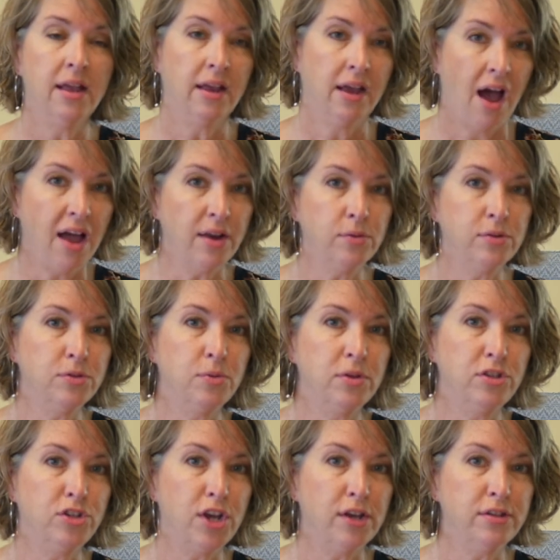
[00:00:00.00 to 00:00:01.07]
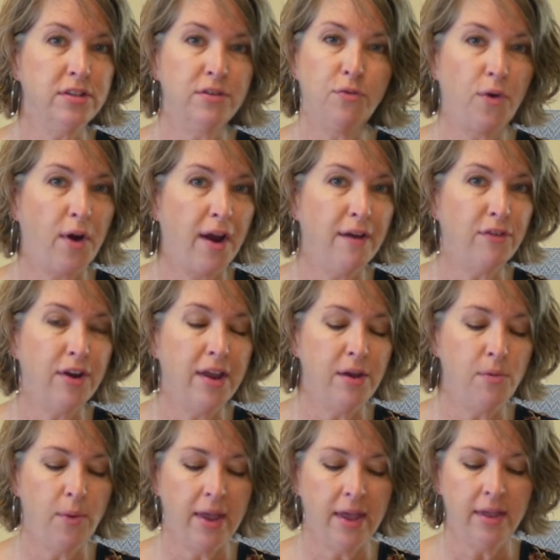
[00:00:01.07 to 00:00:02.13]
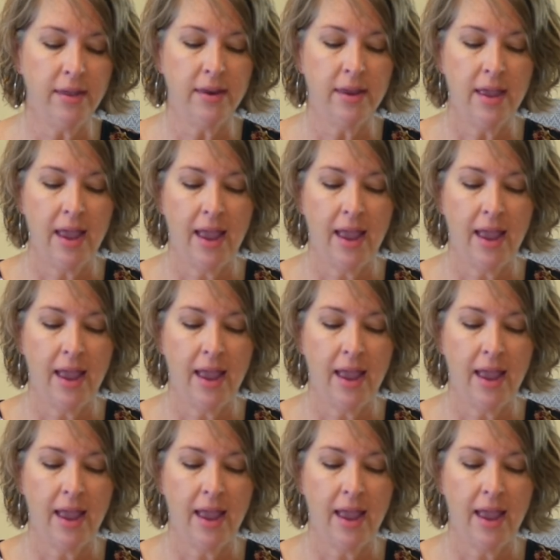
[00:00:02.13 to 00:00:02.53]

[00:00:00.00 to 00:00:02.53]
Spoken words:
God was with Joseph wherever he went,